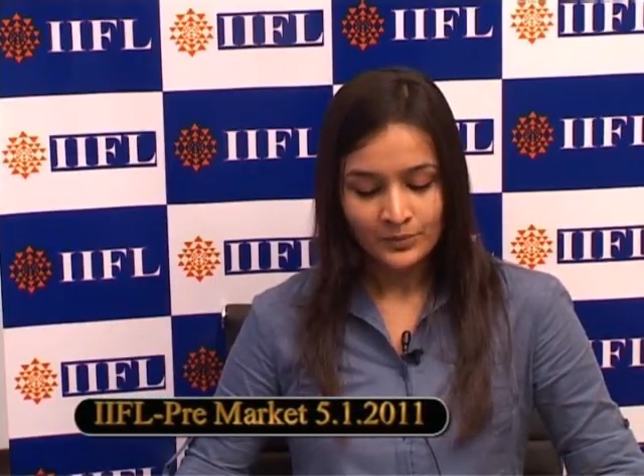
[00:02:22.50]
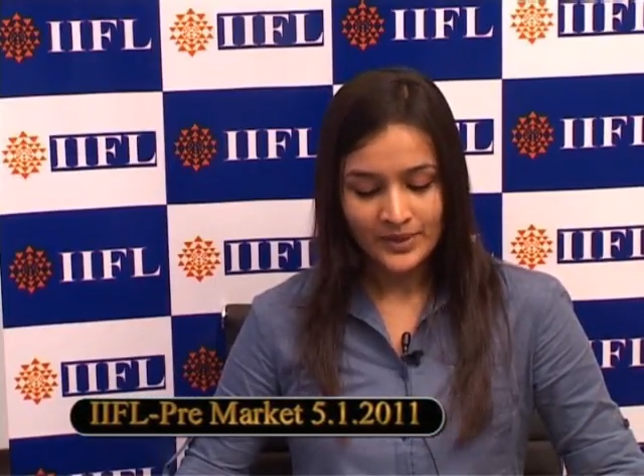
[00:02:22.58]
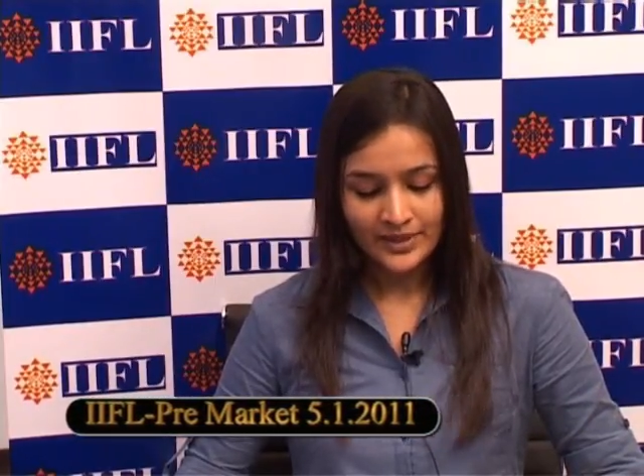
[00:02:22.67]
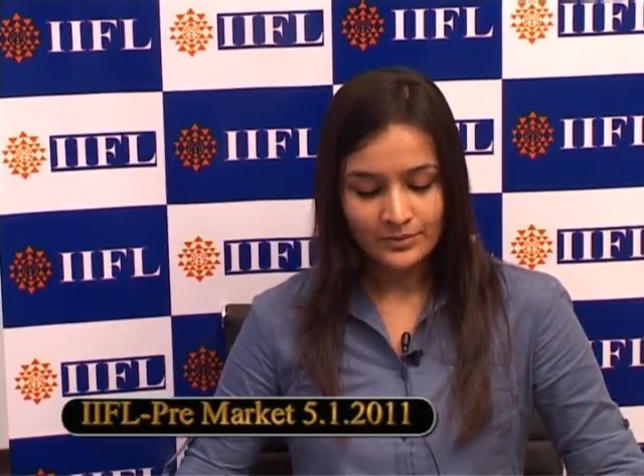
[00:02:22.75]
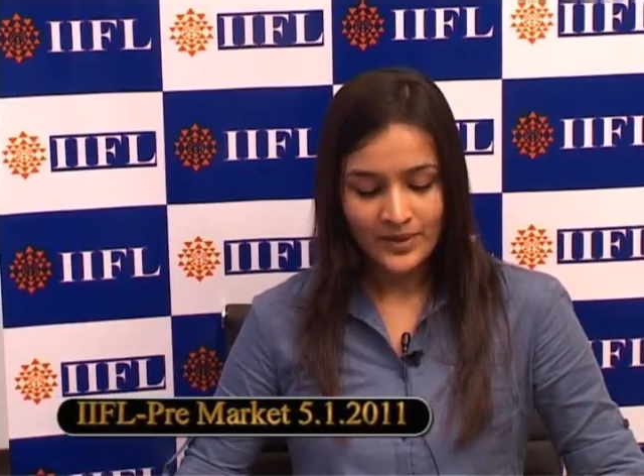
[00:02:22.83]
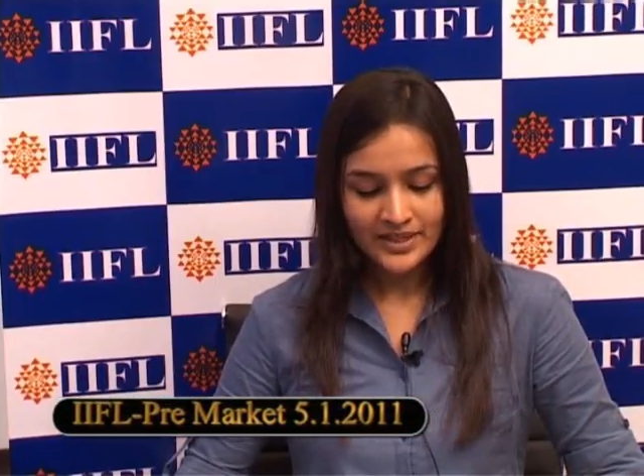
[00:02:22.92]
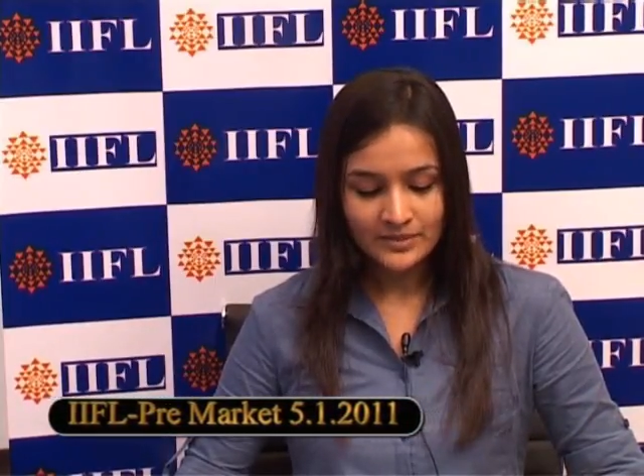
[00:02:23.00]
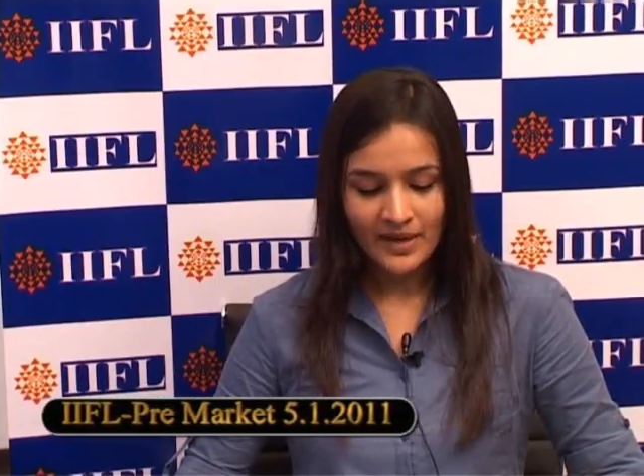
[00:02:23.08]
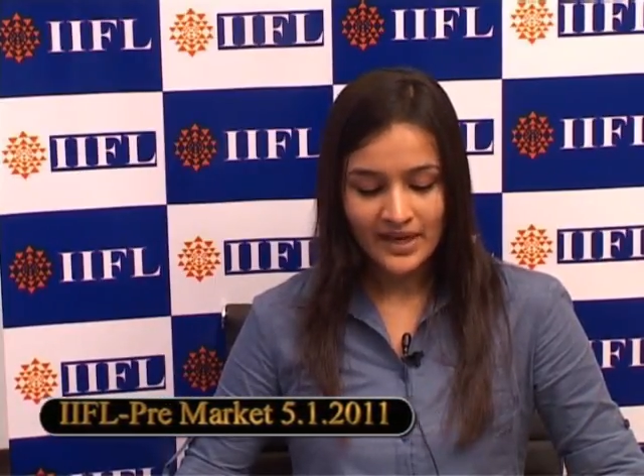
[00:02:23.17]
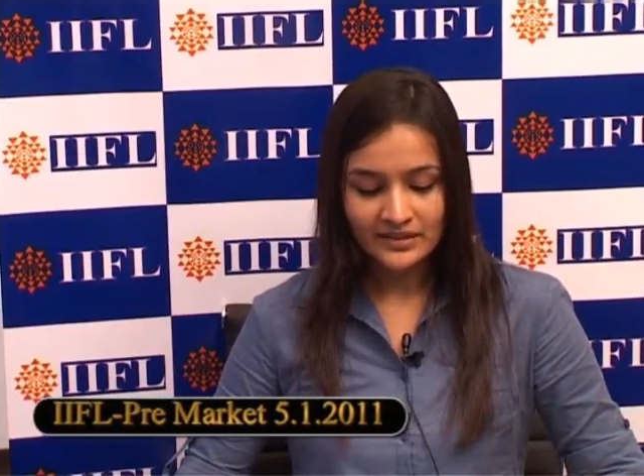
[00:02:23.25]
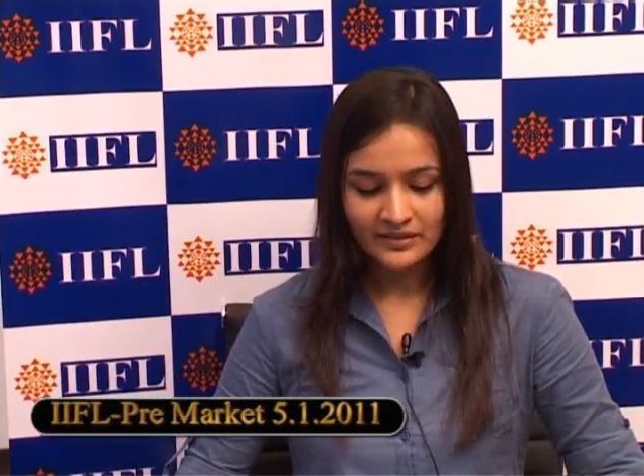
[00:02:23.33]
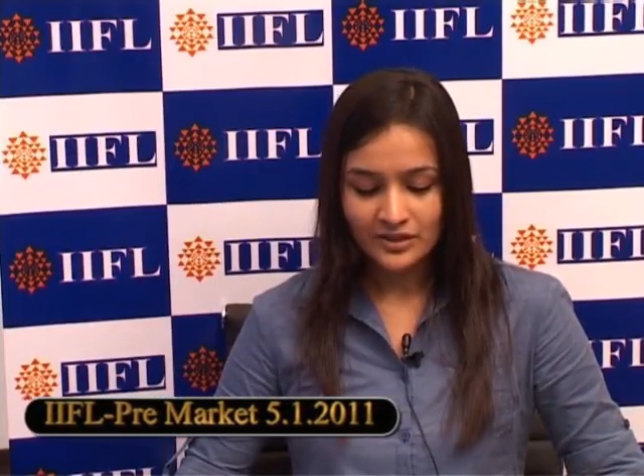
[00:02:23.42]
We advise
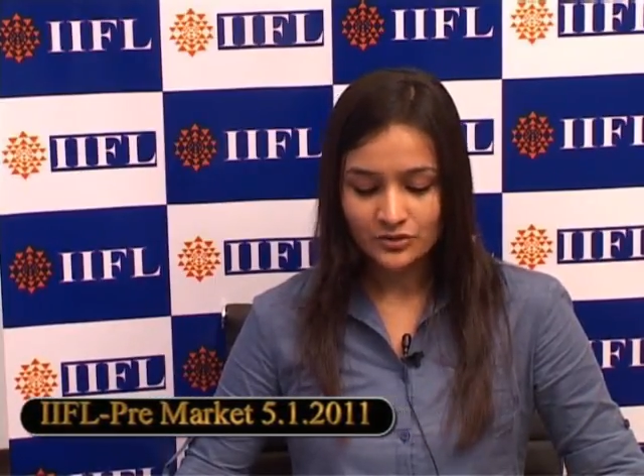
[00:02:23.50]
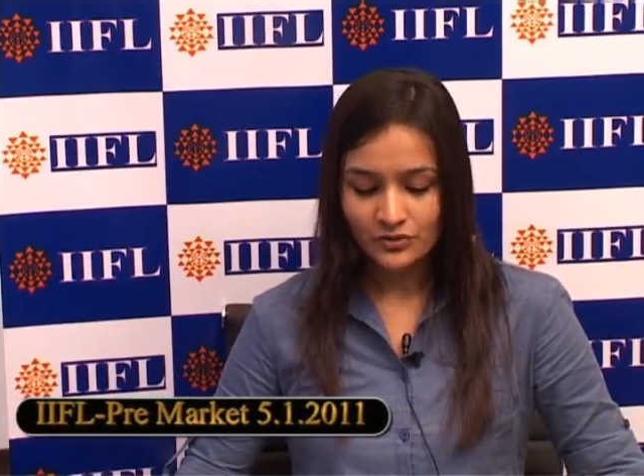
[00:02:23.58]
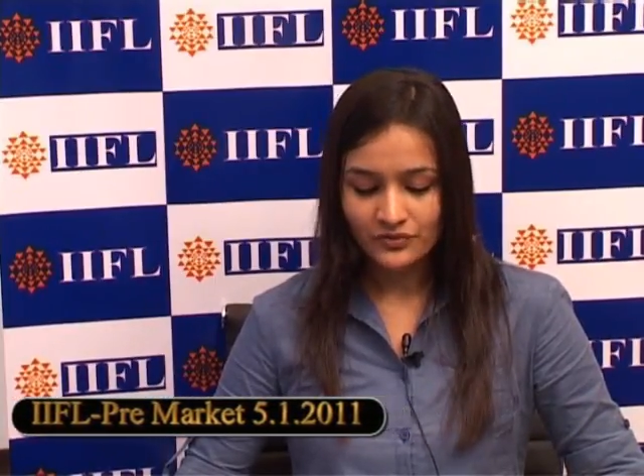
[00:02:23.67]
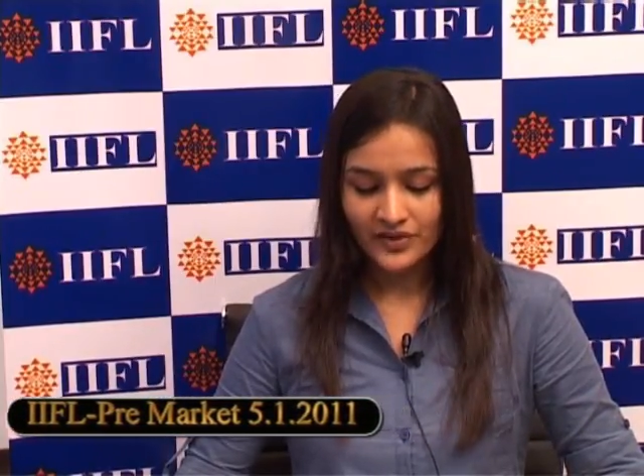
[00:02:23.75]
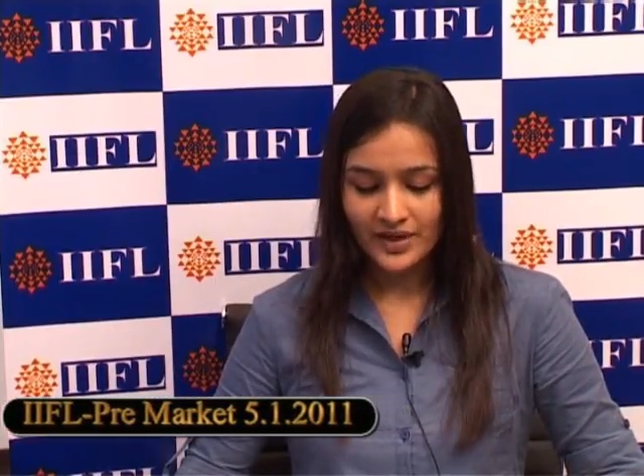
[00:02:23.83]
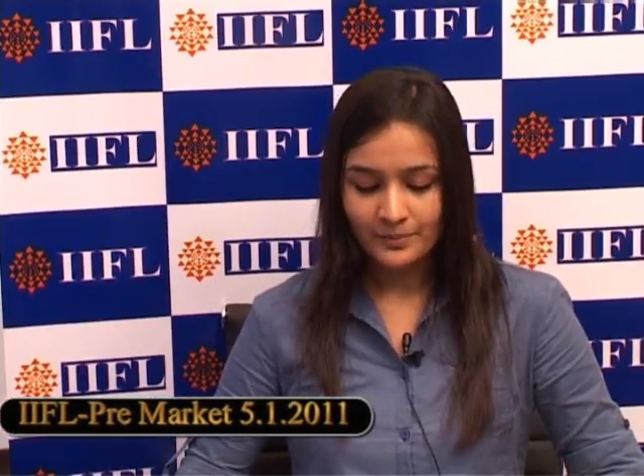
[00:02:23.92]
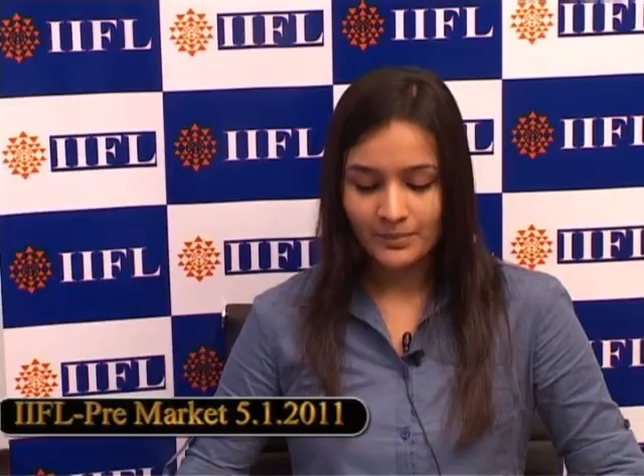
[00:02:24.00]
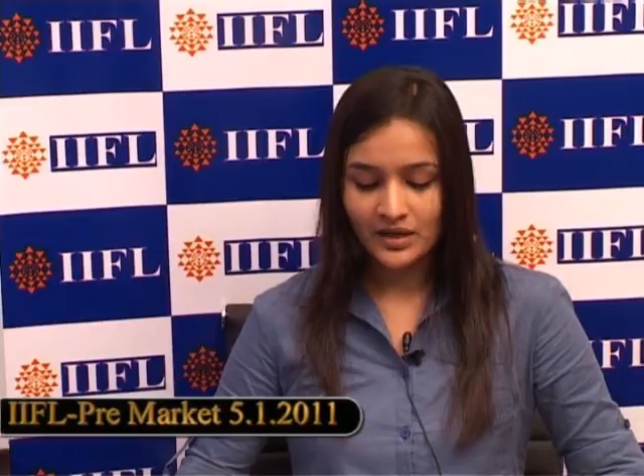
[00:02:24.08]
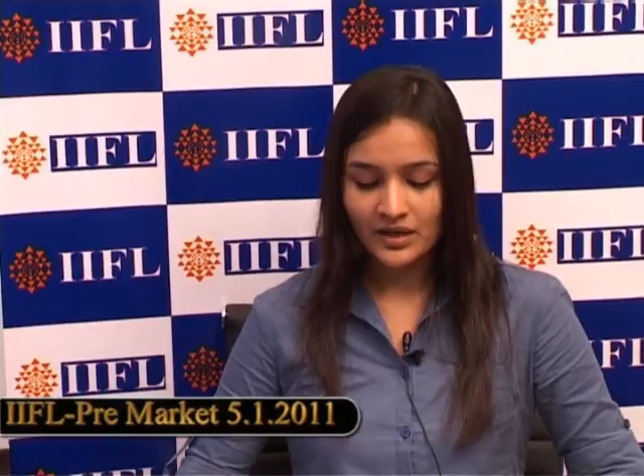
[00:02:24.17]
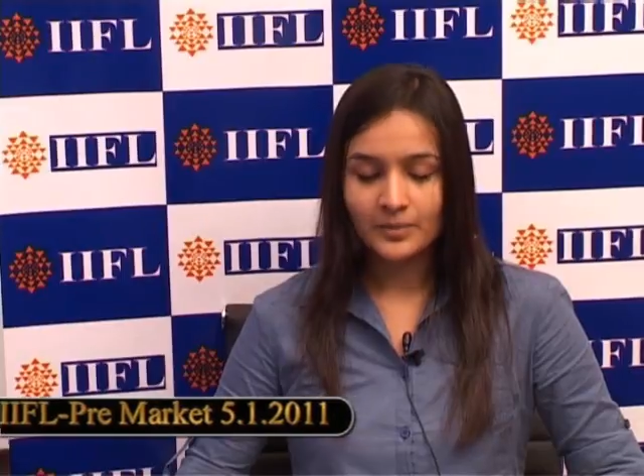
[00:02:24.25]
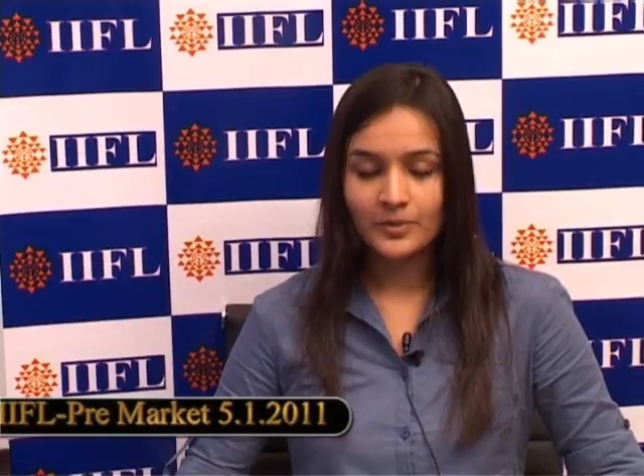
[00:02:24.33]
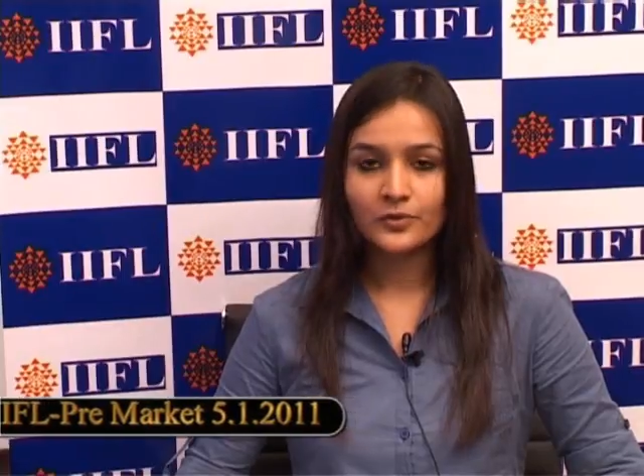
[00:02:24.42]
buying Natco
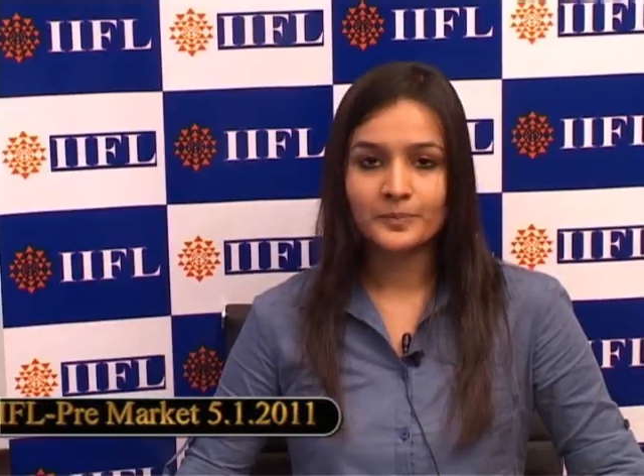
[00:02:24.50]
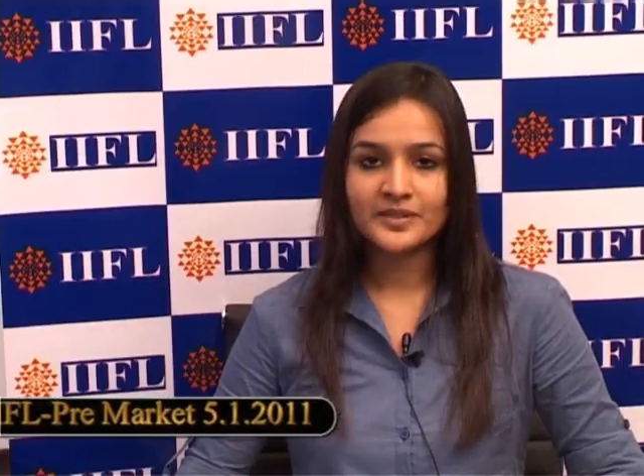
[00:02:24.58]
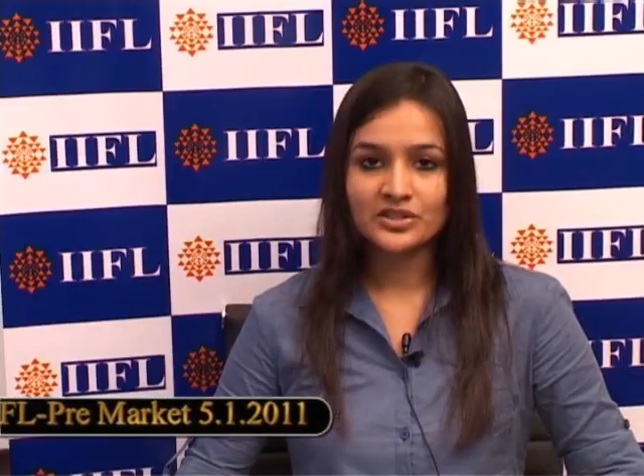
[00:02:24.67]
Pharma above